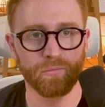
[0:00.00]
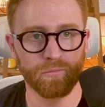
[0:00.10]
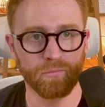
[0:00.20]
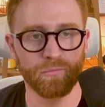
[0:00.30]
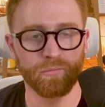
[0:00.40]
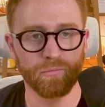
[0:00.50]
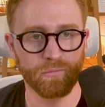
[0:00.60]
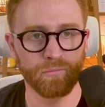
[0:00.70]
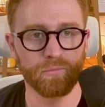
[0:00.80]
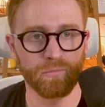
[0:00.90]

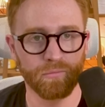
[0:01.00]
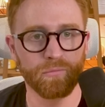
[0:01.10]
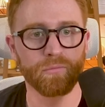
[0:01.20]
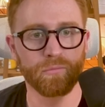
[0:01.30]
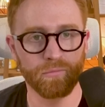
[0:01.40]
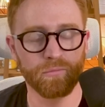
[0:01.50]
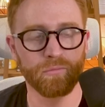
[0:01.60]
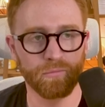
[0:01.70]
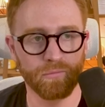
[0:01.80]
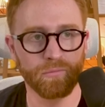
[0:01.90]

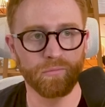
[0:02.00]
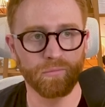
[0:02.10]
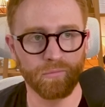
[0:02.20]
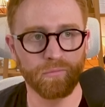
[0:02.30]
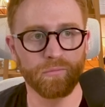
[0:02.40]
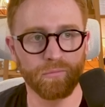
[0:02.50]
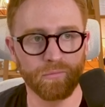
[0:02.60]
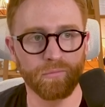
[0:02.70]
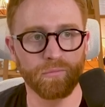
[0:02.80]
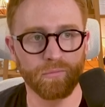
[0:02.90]

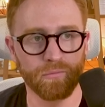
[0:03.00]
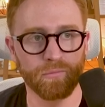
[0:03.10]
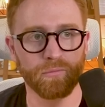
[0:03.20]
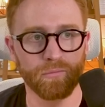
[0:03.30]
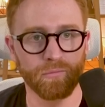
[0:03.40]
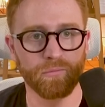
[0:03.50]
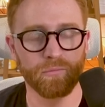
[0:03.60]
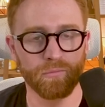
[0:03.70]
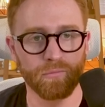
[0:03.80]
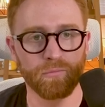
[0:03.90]

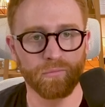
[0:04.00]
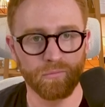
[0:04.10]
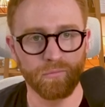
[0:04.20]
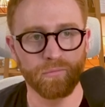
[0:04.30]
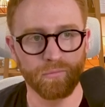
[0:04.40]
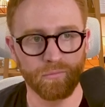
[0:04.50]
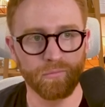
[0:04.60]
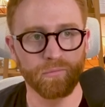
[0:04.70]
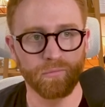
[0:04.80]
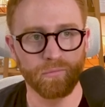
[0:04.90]

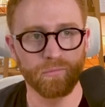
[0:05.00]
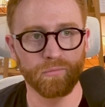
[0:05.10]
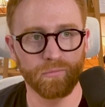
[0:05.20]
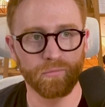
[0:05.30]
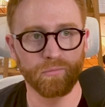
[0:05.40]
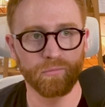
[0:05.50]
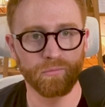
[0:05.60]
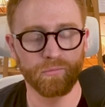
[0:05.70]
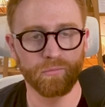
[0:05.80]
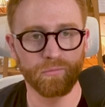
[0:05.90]

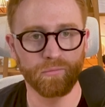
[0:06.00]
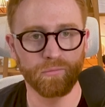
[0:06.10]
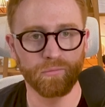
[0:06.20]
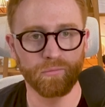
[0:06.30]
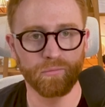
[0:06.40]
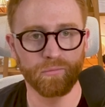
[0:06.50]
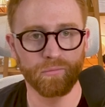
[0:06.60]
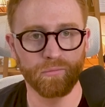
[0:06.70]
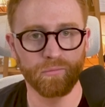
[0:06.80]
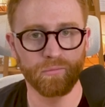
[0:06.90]

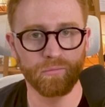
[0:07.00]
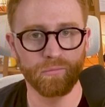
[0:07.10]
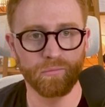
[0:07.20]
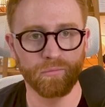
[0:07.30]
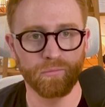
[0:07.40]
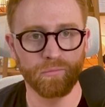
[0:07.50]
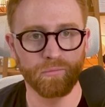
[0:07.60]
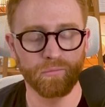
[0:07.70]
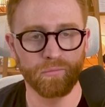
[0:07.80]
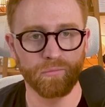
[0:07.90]
The person shown says nothing.